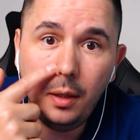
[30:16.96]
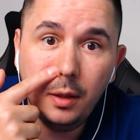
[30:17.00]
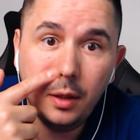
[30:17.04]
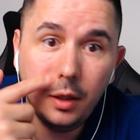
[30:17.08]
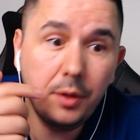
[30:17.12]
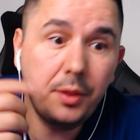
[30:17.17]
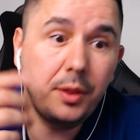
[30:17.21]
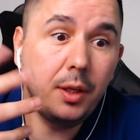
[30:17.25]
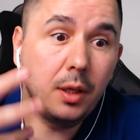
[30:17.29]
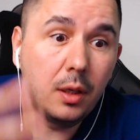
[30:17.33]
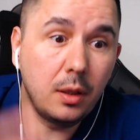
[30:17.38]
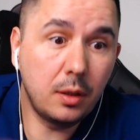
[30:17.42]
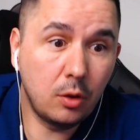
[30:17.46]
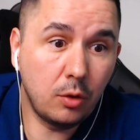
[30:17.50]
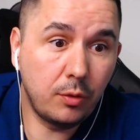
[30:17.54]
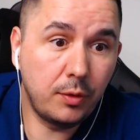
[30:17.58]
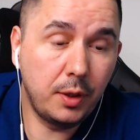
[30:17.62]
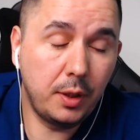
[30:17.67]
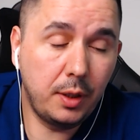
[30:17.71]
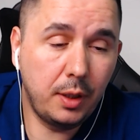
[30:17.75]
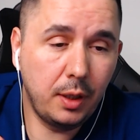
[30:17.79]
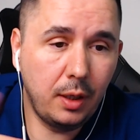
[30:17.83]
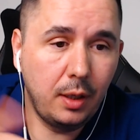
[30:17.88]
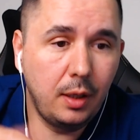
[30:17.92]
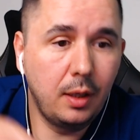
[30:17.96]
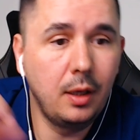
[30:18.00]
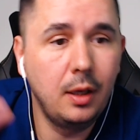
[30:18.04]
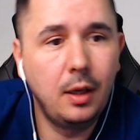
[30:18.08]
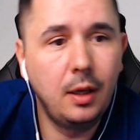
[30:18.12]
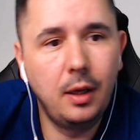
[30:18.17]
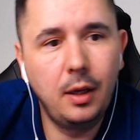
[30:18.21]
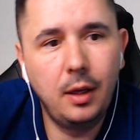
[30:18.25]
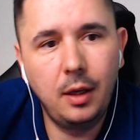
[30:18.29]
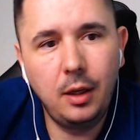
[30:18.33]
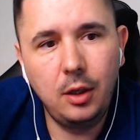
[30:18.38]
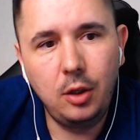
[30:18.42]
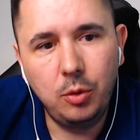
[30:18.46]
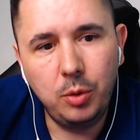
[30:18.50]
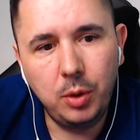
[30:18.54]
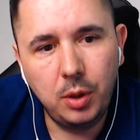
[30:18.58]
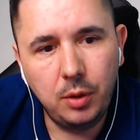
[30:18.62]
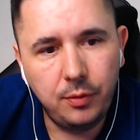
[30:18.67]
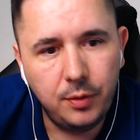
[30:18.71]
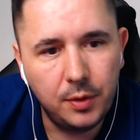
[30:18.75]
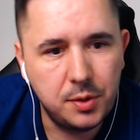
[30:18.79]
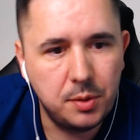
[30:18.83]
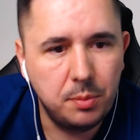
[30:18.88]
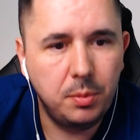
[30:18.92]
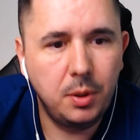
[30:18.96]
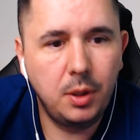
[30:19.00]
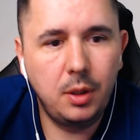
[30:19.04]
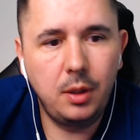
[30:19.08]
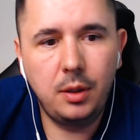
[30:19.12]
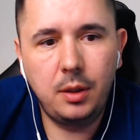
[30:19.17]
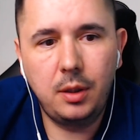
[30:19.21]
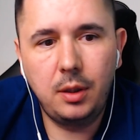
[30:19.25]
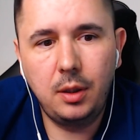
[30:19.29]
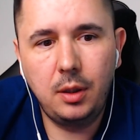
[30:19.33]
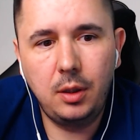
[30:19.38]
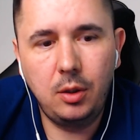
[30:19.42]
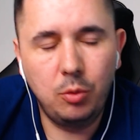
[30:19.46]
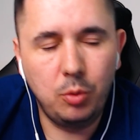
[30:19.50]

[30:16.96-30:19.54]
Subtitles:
at the end of the day, you need visibility,